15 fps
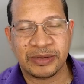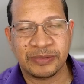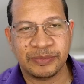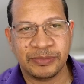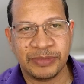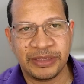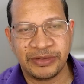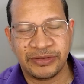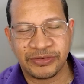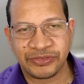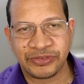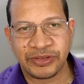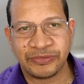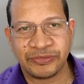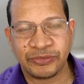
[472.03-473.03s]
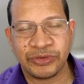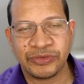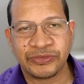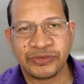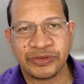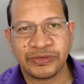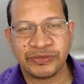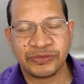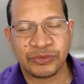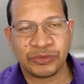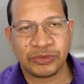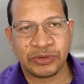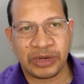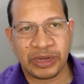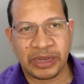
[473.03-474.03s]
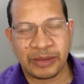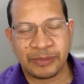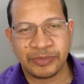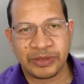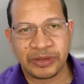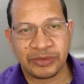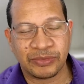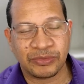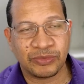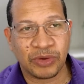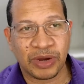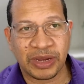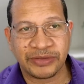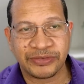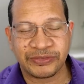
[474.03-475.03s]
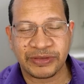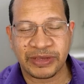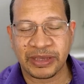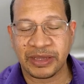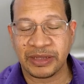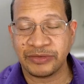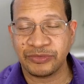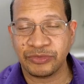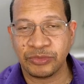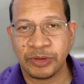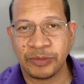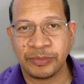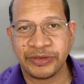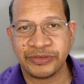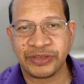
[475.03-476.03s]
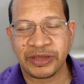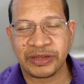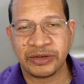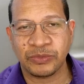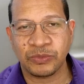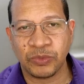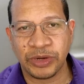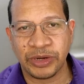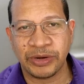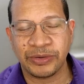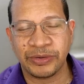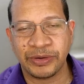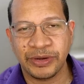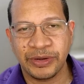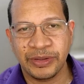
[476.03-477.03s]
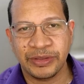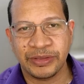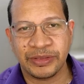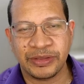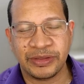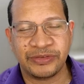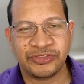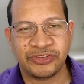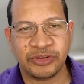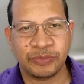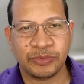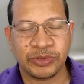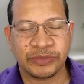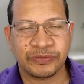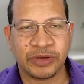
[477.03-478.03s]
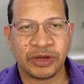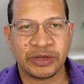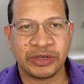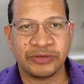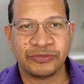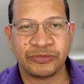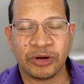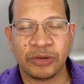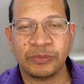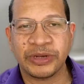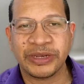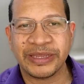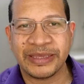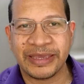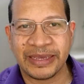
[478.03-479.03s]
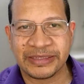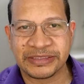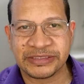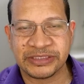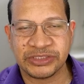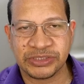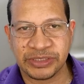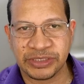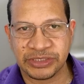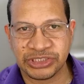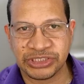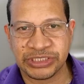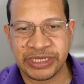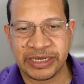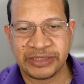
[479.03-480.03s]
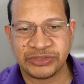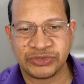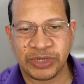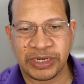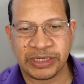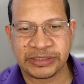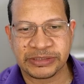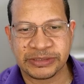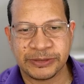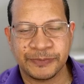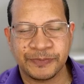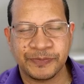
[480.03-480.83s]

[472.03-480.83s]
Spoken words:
meat, say, for instance, or the grass. I can't even remember exactly where the sheep would have gotten it from, but it gets into their GI tract.